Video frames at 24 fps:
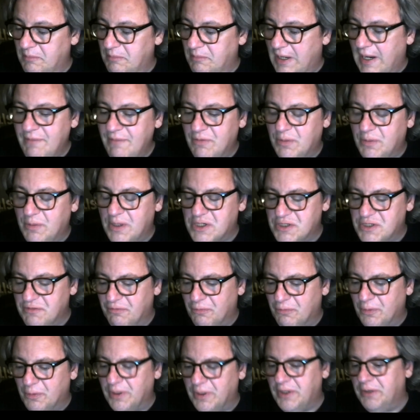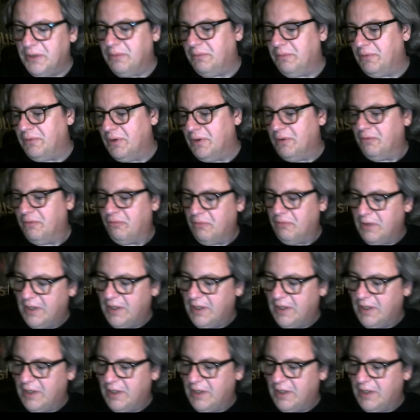have a question for you, though.